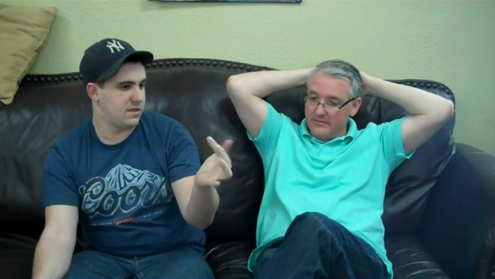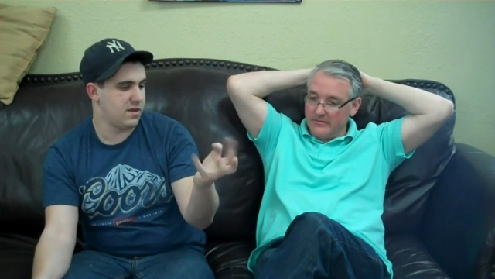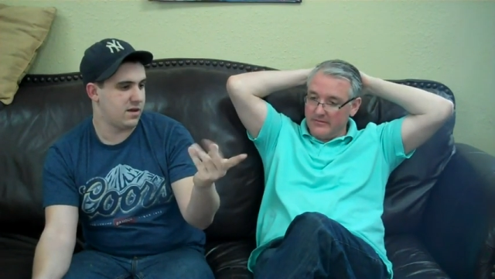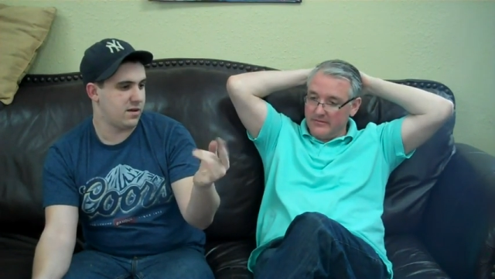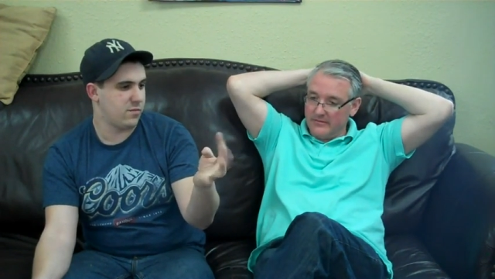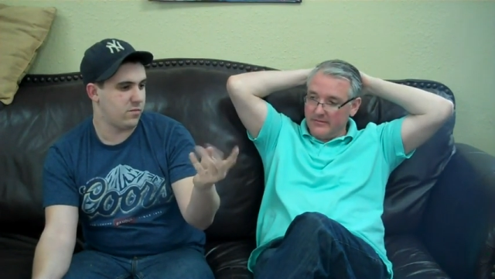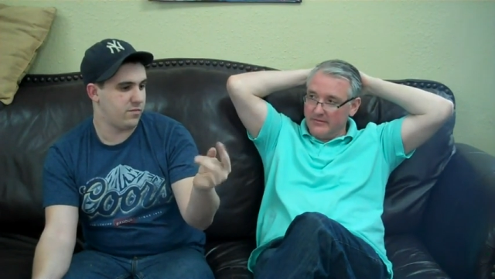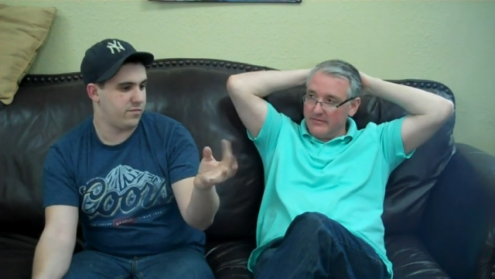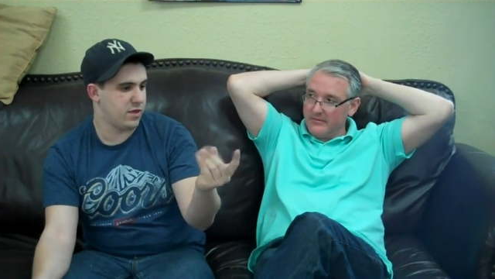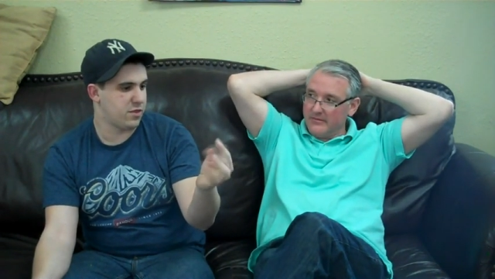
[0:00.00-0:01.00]
Speaker 1: the
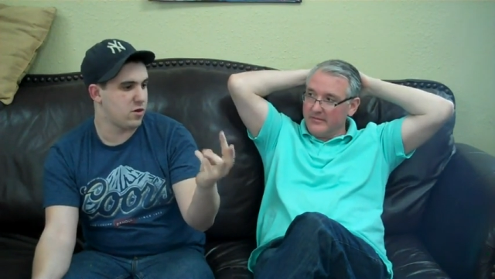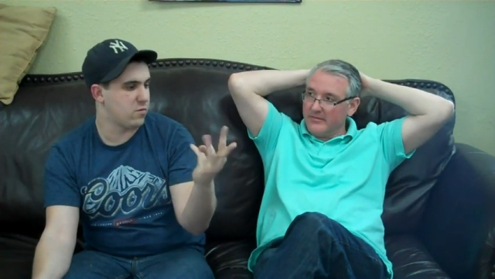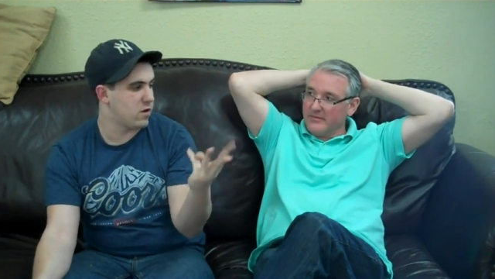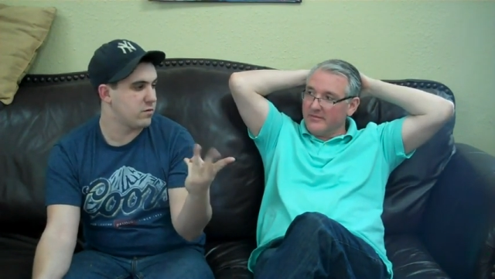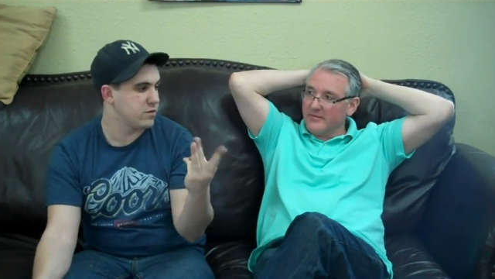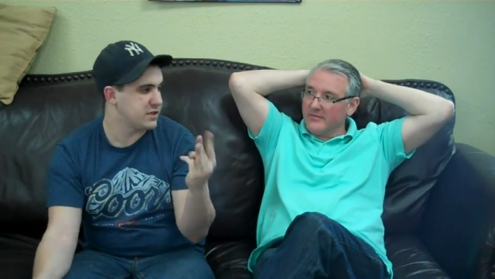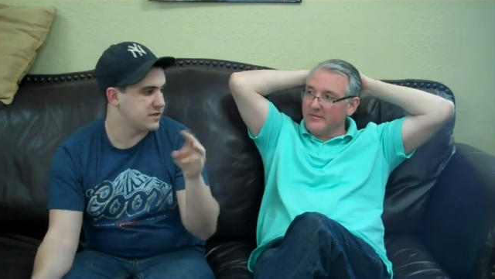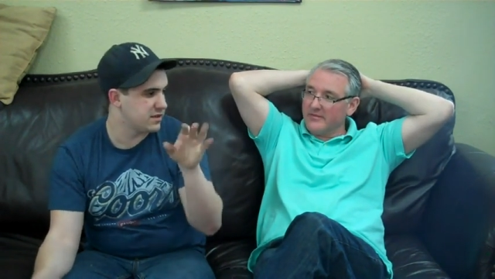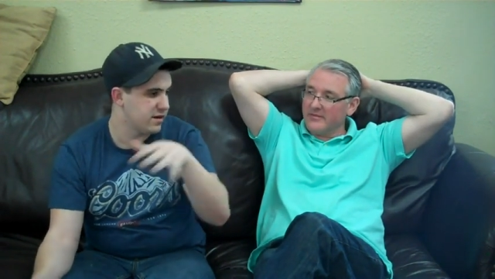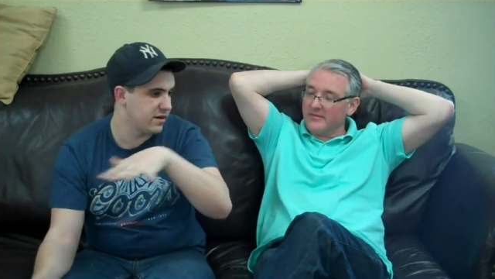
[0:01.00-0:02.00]
the third one, which
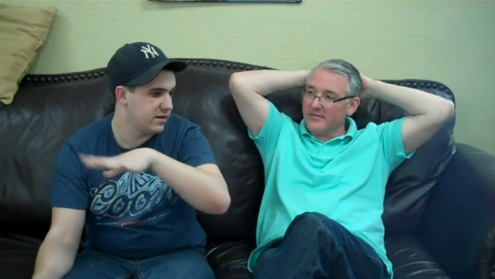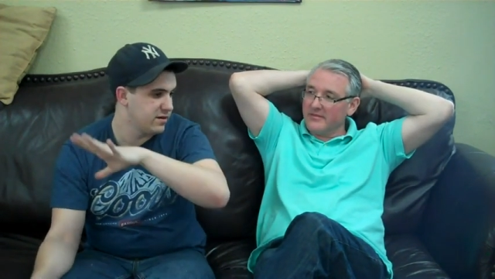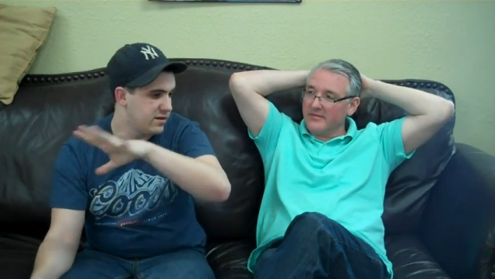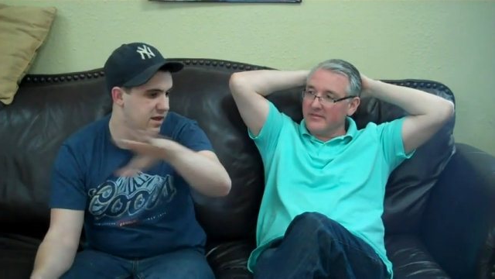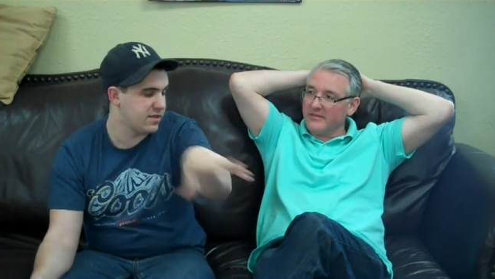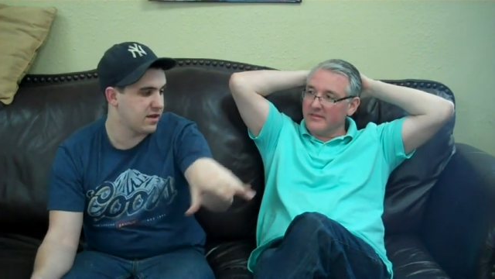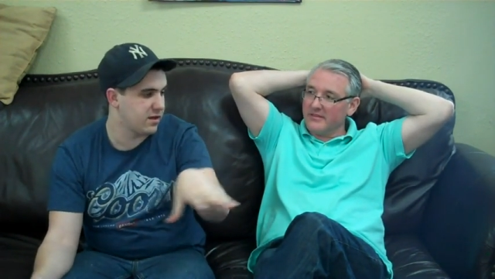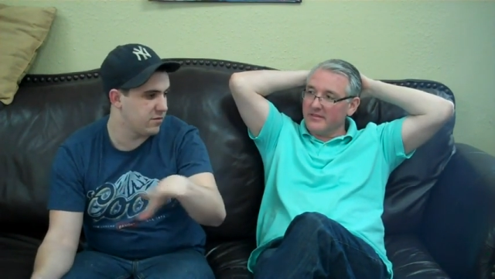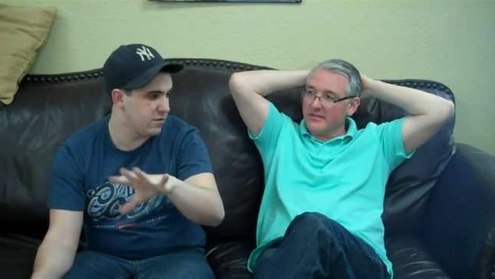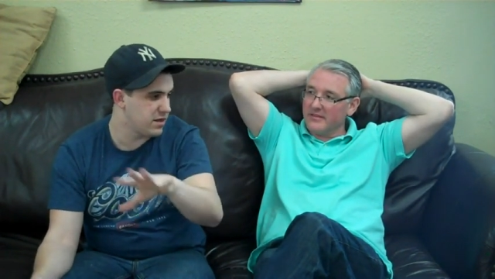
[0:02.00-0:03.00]
is the
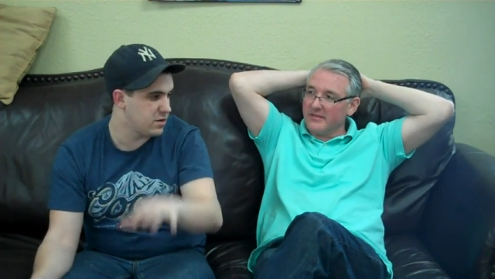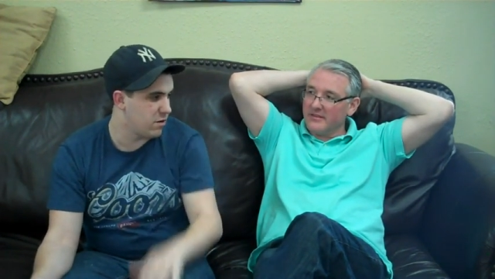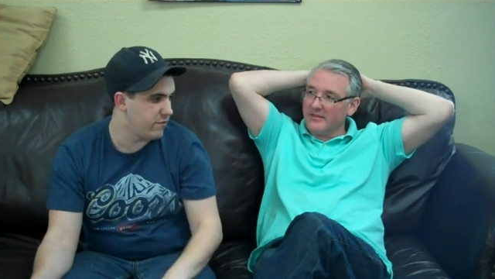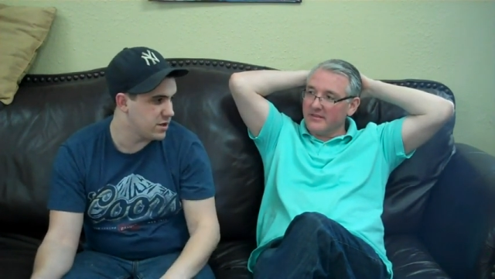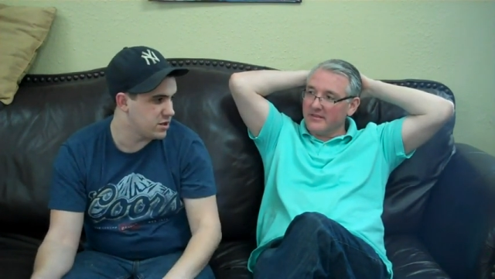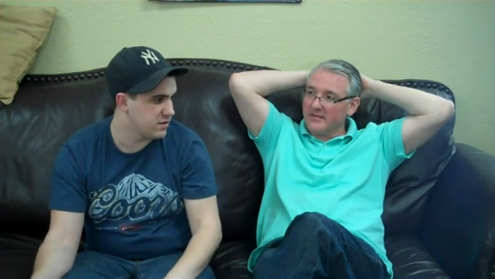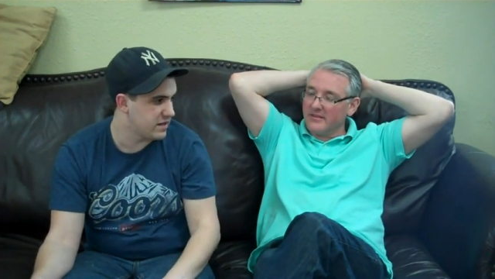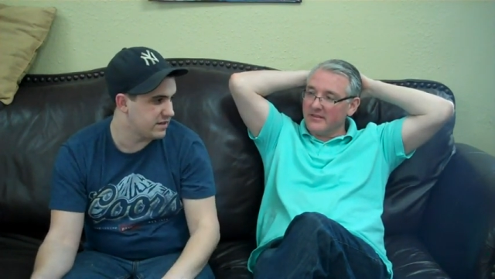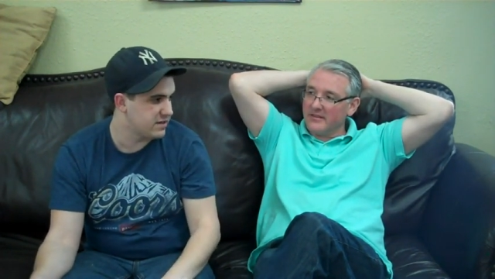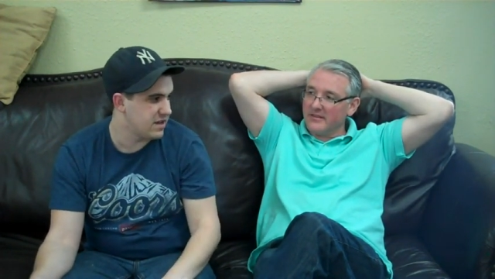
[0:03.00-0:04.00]
nothing within 12
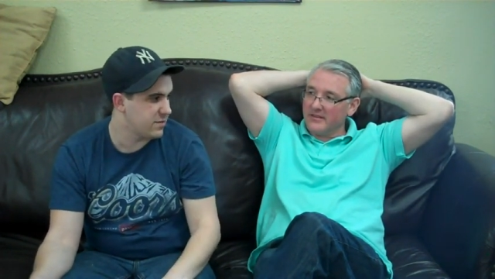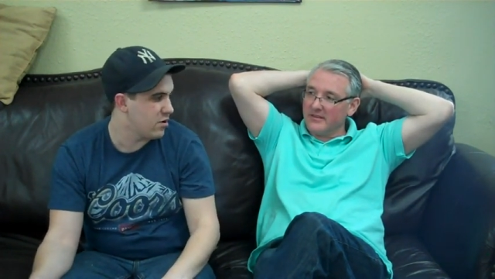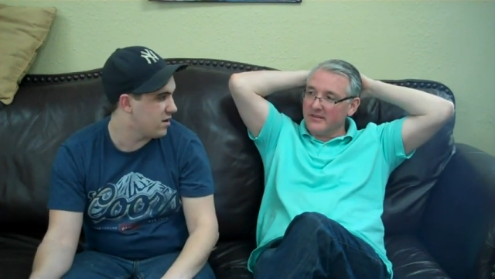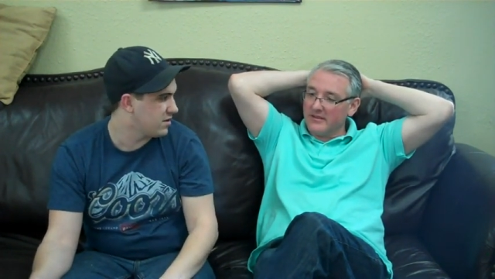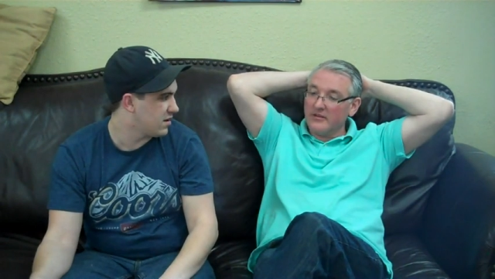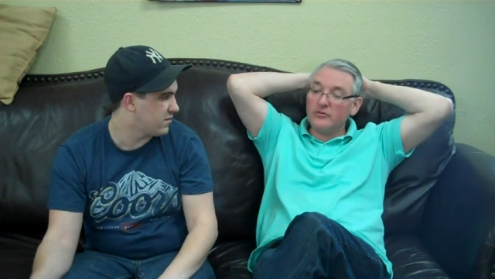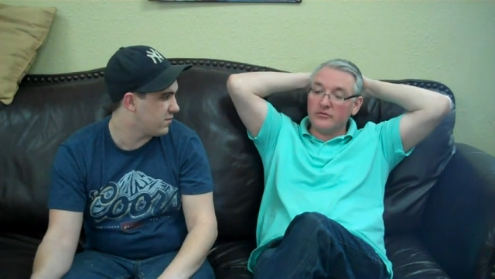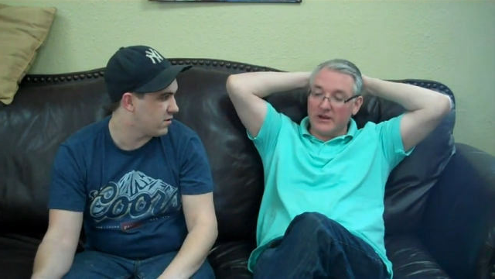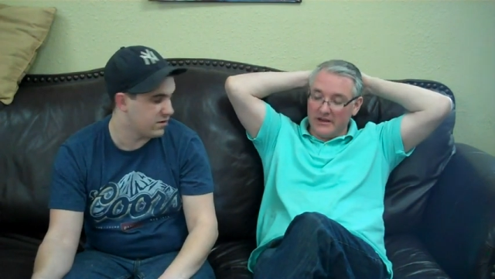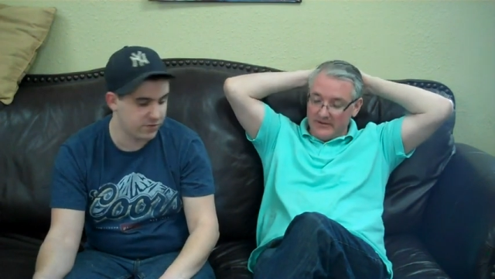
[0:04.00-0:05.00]
inches has to take morale
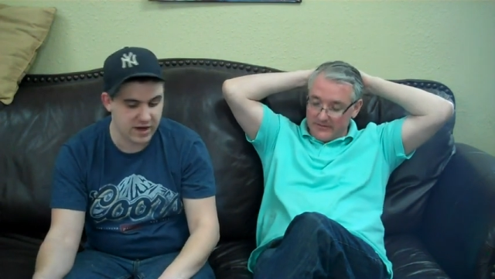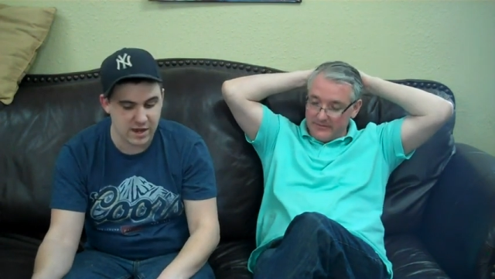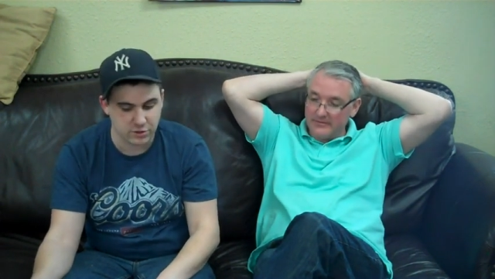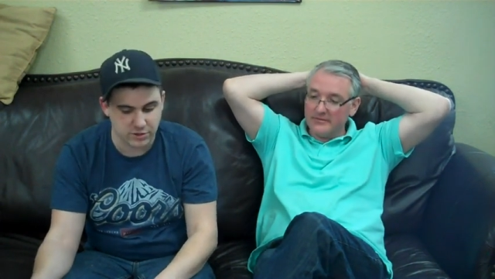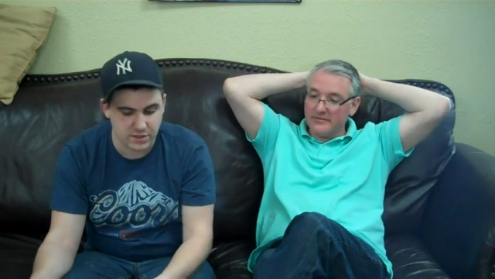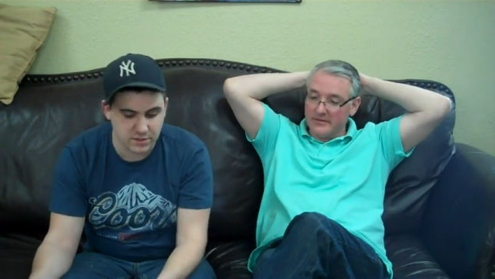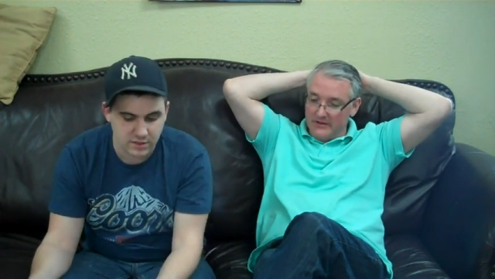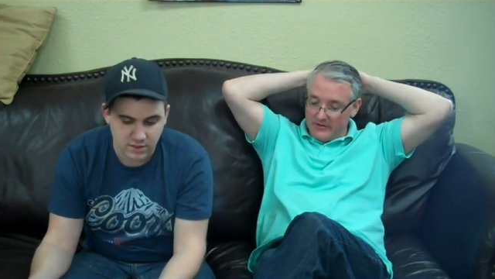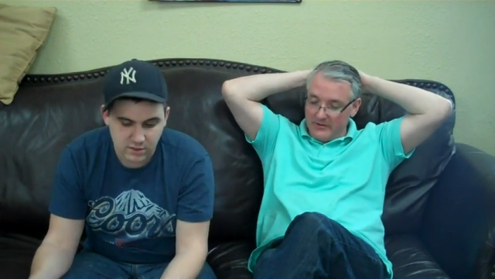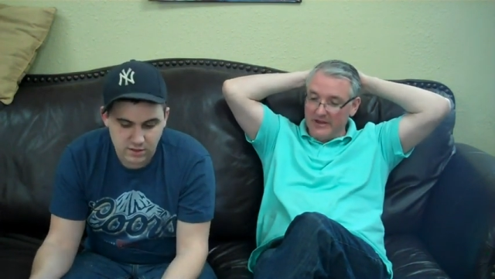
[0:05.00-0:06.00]
test for, right. for
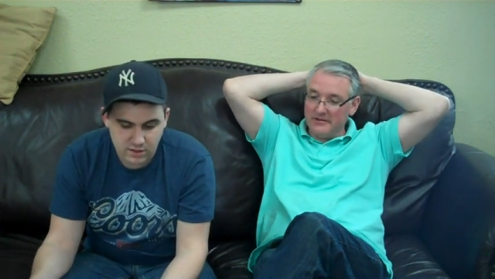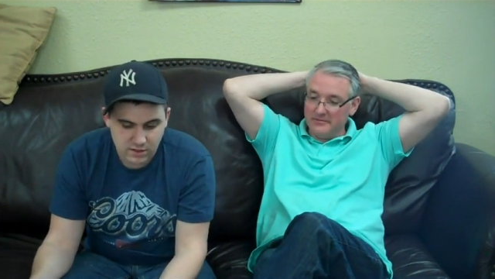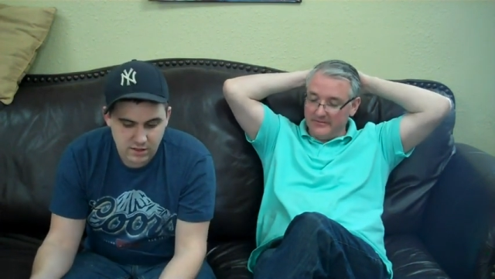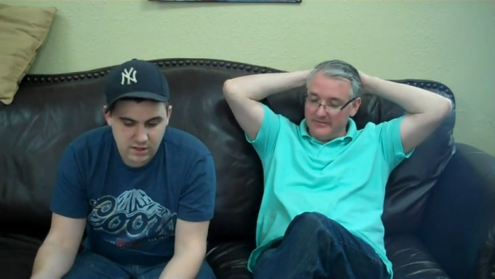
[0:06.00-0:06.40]
casualties. Okay.